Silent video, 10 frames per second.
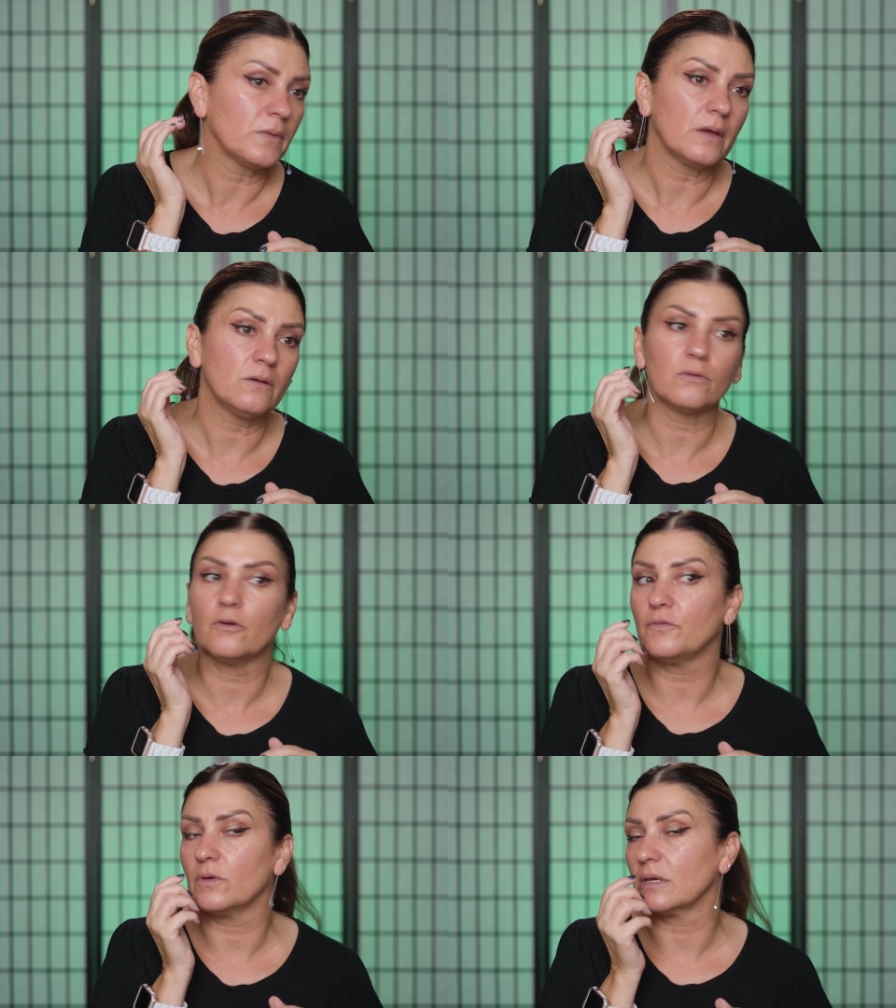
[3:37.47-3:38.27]
I don't know
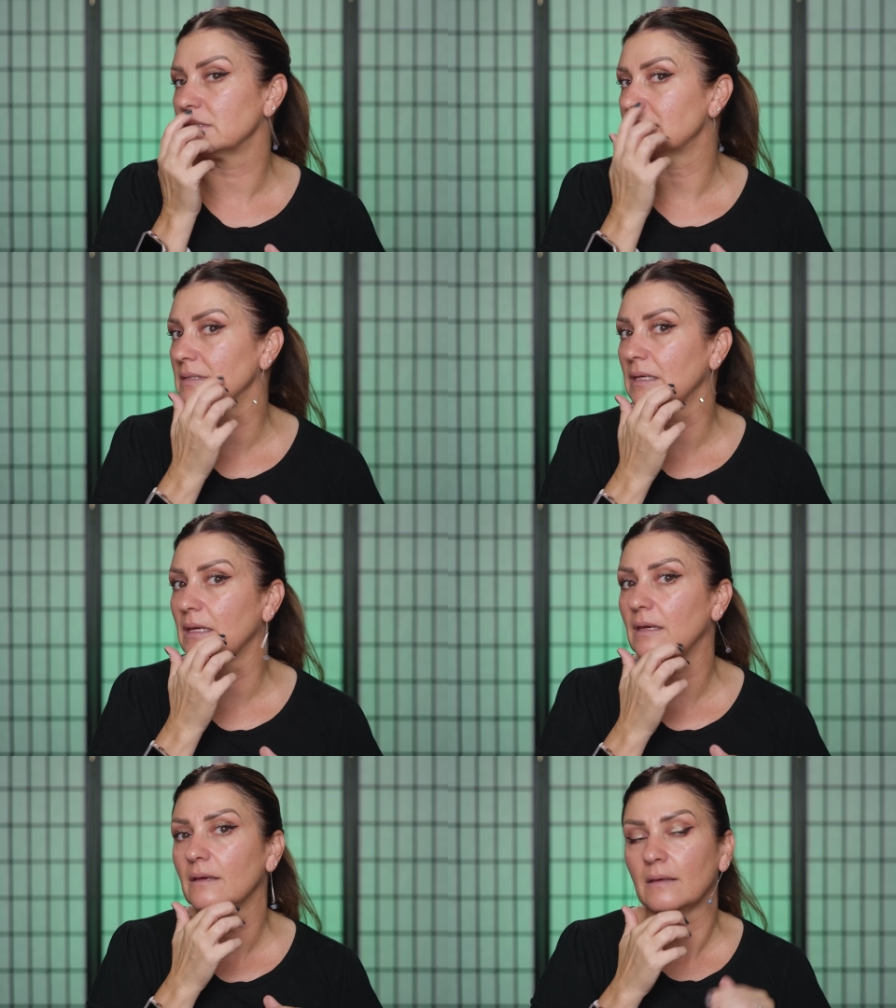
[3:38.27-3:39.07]
if you can
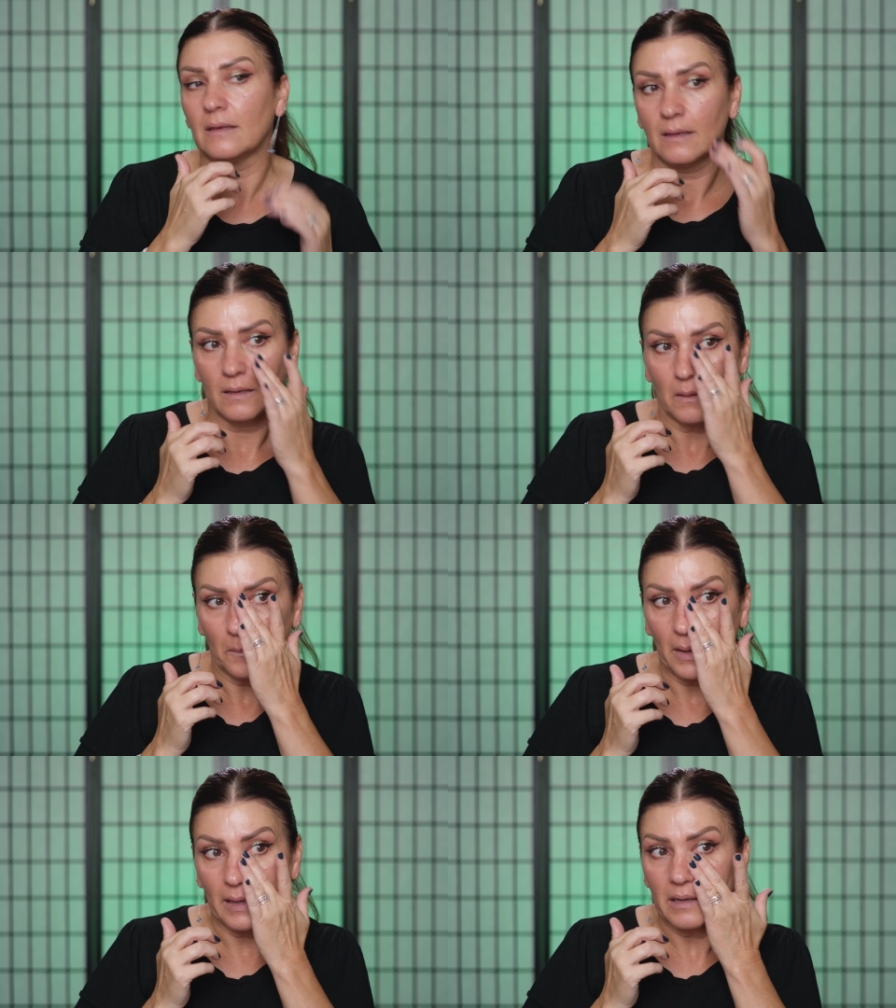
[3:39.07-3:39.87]
see,
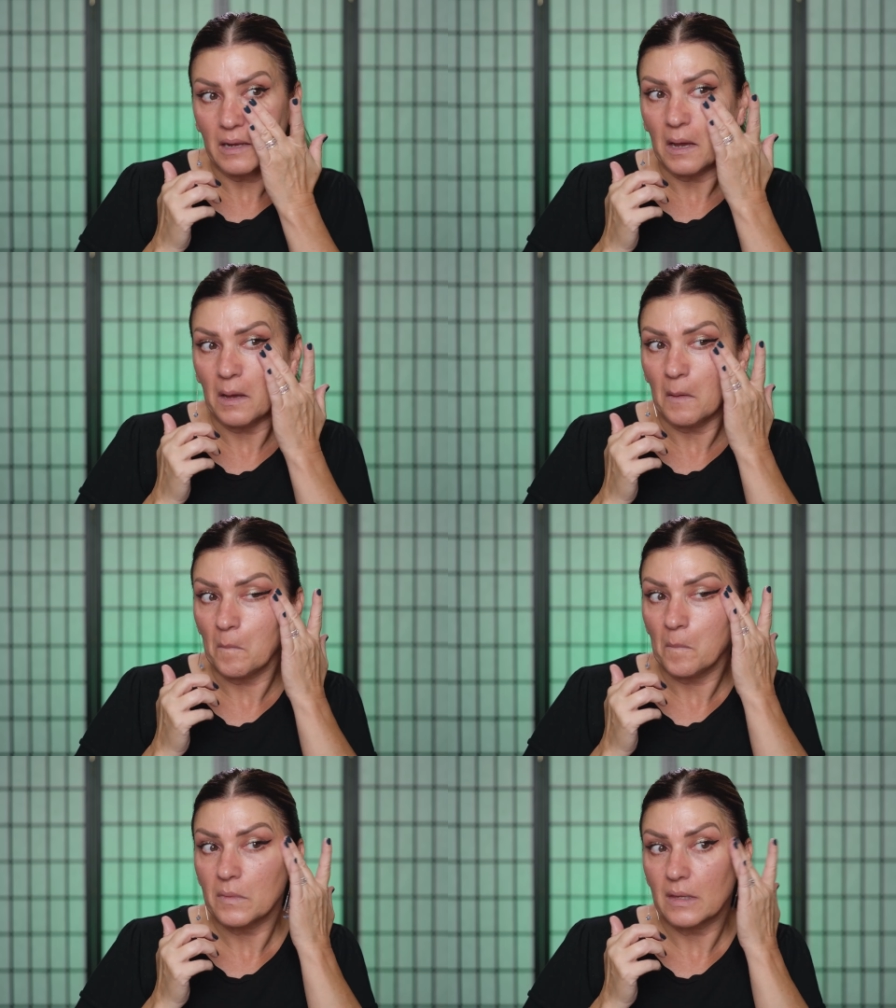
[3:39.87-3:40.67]
but
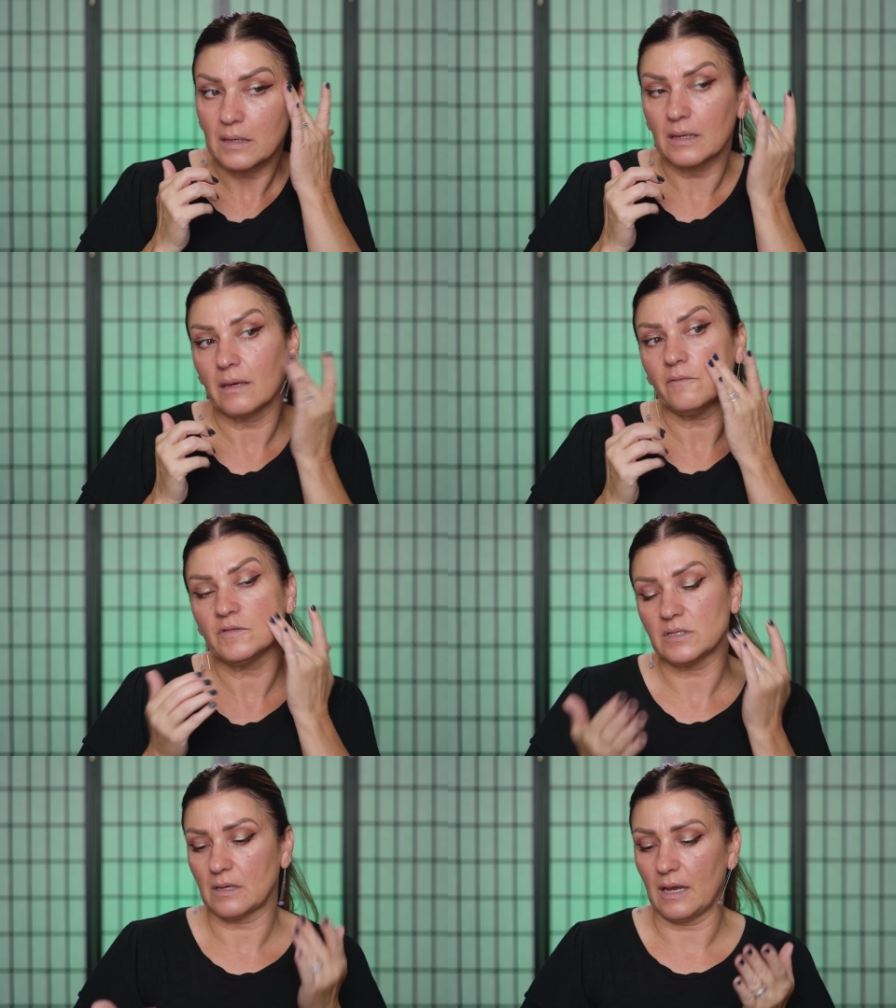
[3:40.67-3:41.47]
it
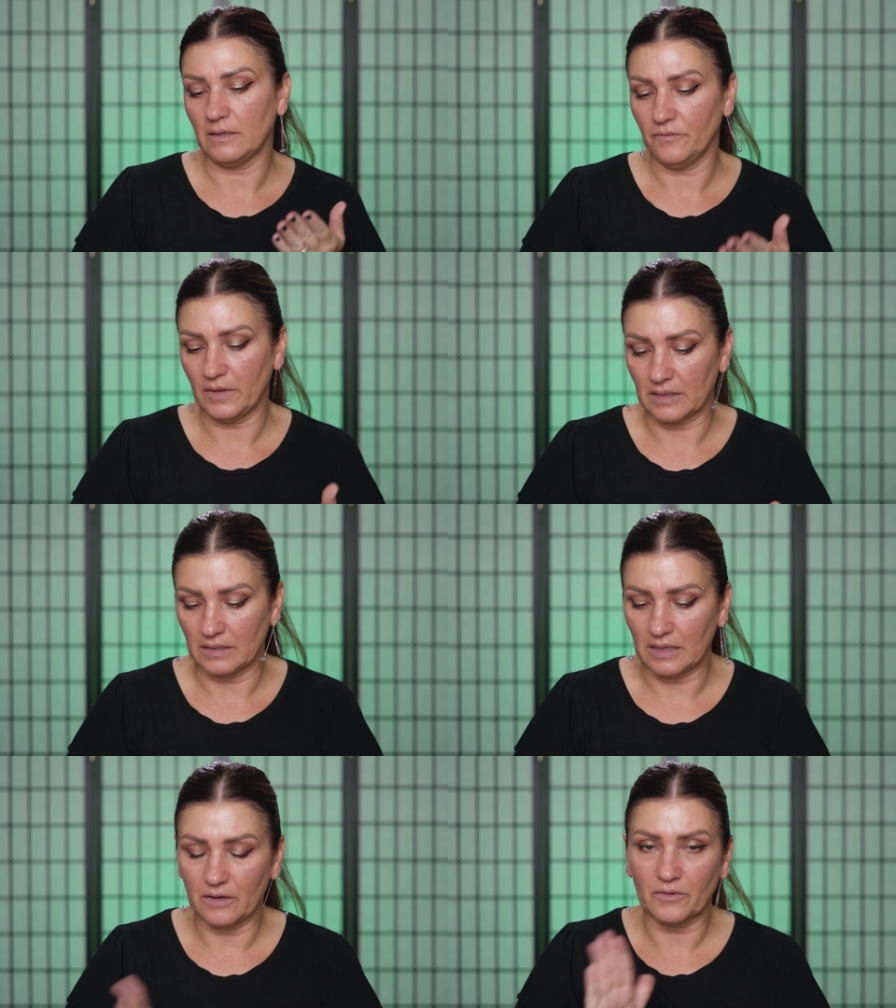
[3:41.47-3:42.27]
gives kind of like an
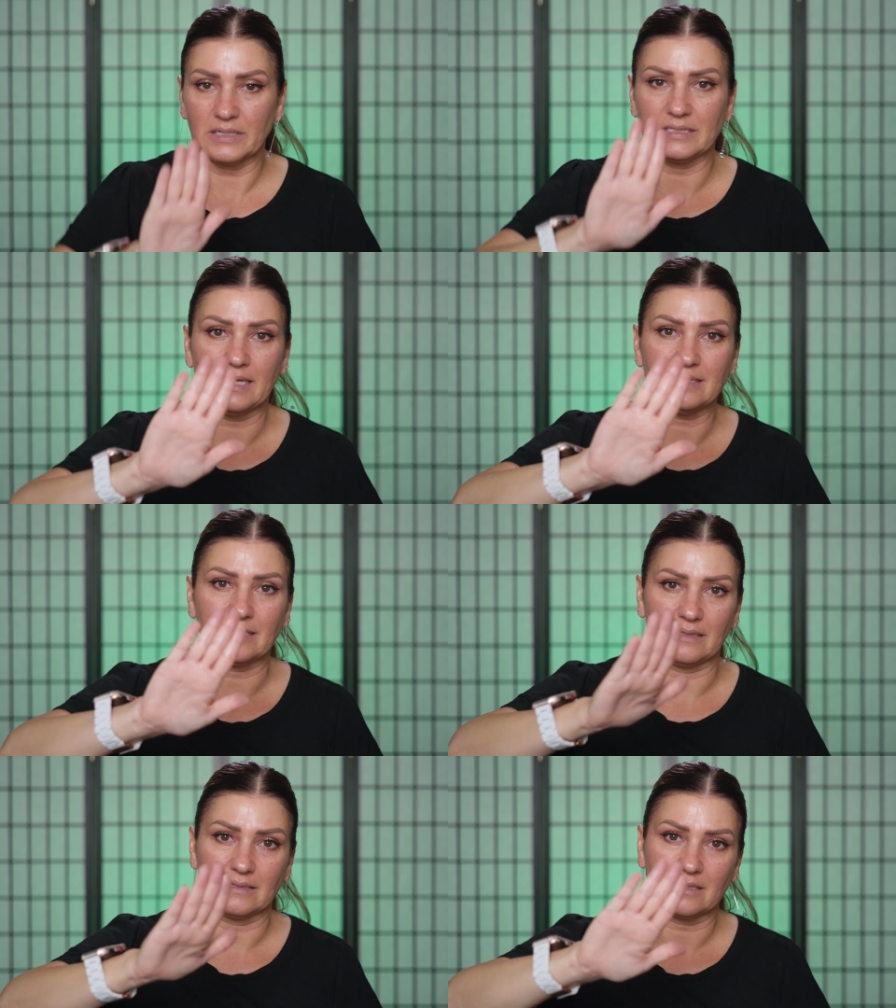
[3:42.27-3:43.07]

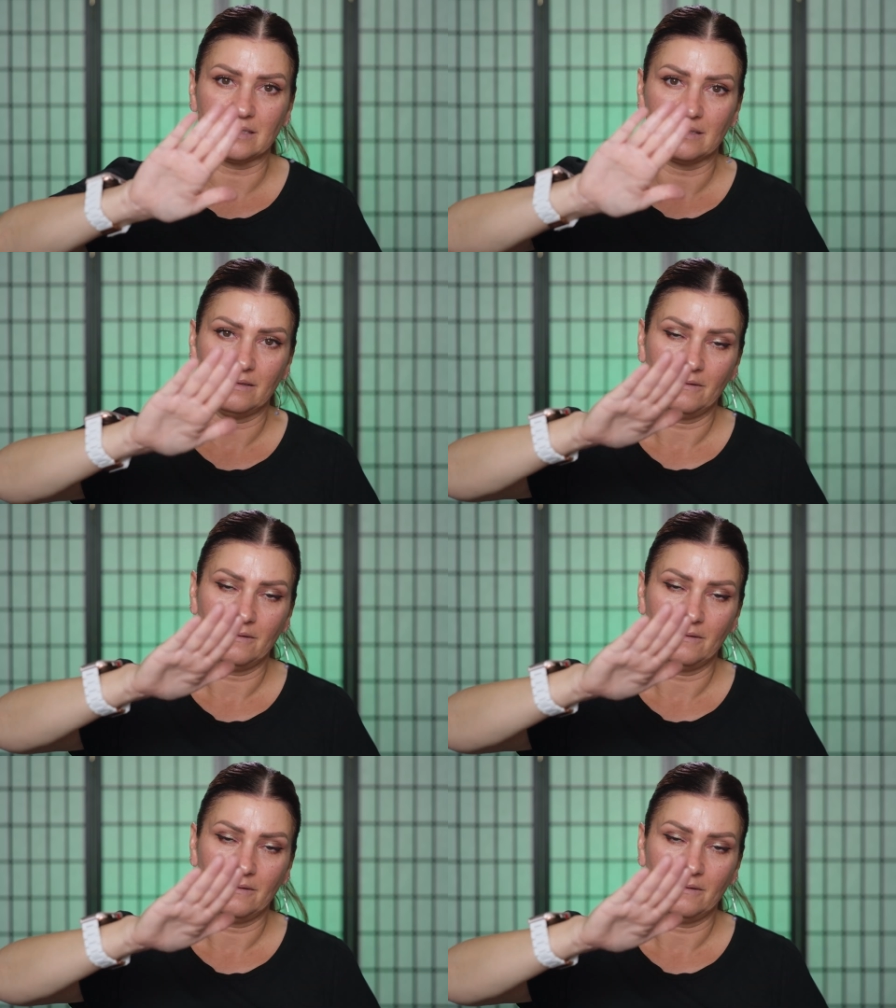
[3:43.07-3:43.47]
iridescent.